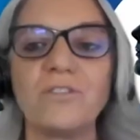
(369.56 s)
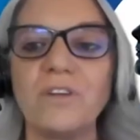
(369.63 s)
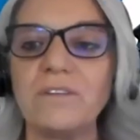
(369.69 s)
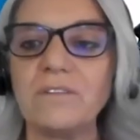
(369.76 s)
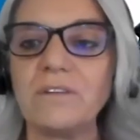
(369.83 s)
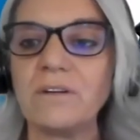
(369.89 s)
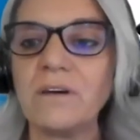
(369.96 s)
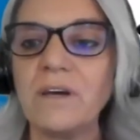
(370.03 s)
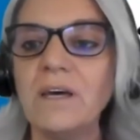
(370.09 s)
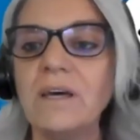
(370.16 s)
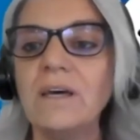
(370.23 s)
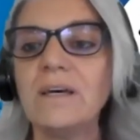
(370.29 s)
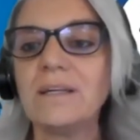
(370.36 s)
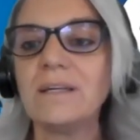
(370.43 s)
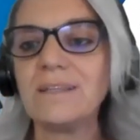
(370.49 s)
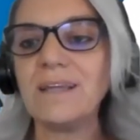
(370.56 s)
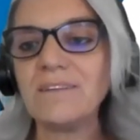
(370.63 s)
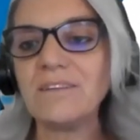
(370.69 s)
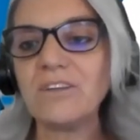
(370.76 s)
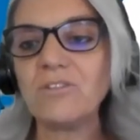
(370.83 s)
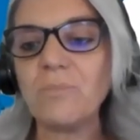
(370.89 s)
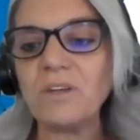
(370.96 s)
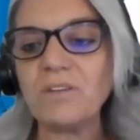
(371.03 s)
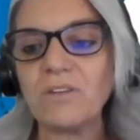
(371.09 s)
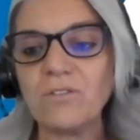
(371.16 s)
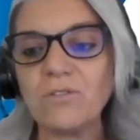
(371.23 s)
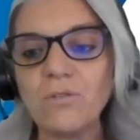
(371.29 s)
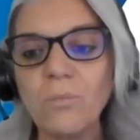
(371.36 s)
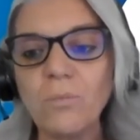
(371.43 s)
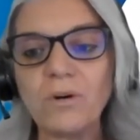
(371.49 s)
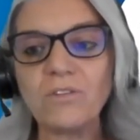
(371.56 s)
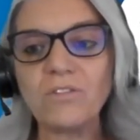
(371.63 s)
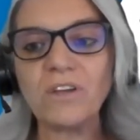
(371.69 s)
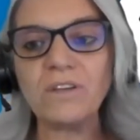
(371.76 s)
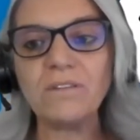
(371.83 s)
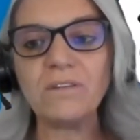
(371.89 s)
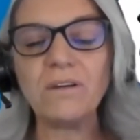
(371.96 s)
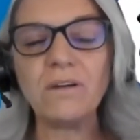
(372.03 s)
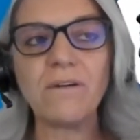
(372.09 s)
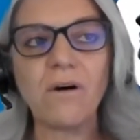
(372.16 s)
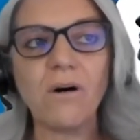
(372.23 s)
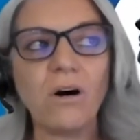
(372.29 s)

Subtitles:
Center. Data Spaces Support Center